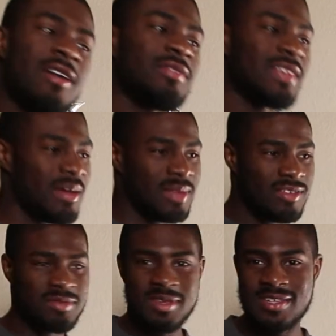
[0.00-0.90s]
every time
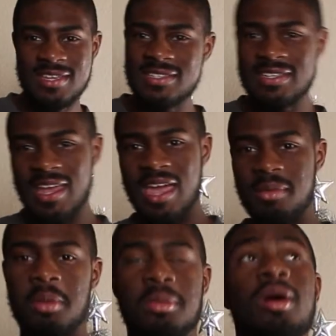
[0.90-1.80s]
Davis Mills gets in the
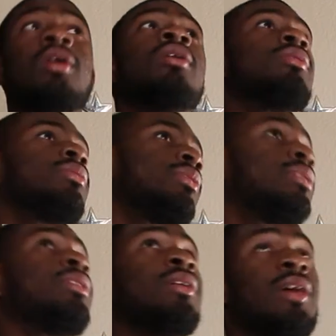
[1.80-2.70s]
game, I'm ah, oh,
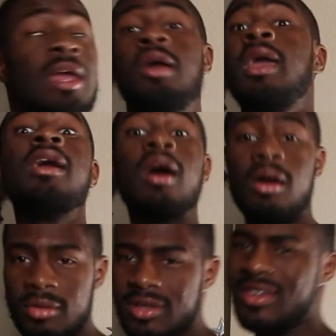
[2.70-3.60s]
here he
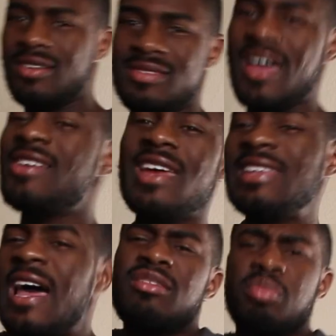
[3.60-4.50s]
go. You know what I'm saying? I was
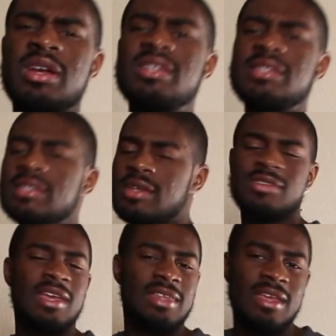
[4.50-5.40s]
like that in the preseason. I
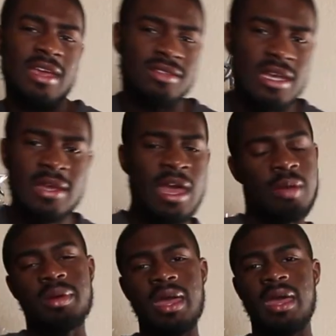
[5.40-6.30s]
was like that yesterday.
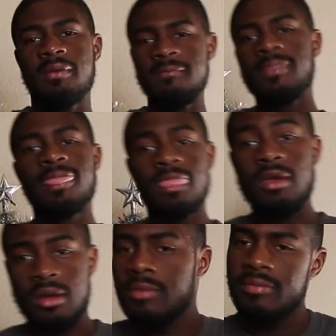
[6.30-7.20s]
But hey,
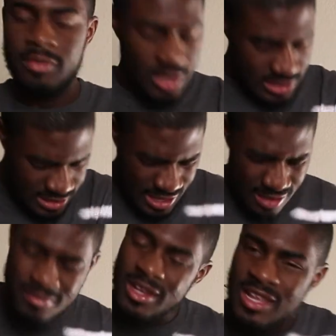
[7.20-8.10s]
look, clean
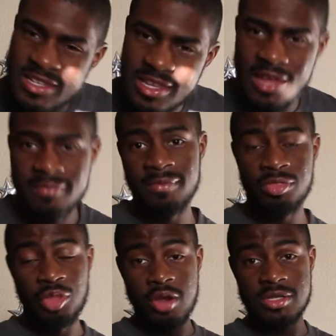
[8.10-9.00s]
slate, clean slate.
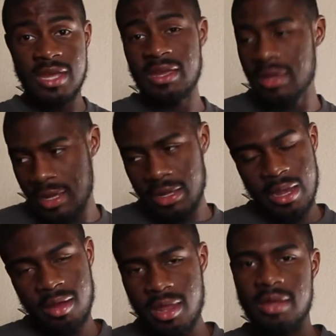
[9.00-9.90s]
Thursday,
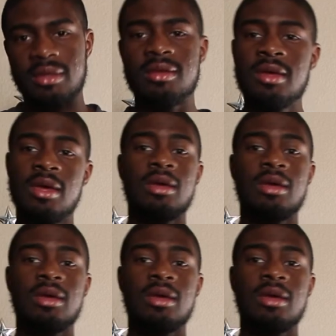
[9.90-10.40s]
Carolina,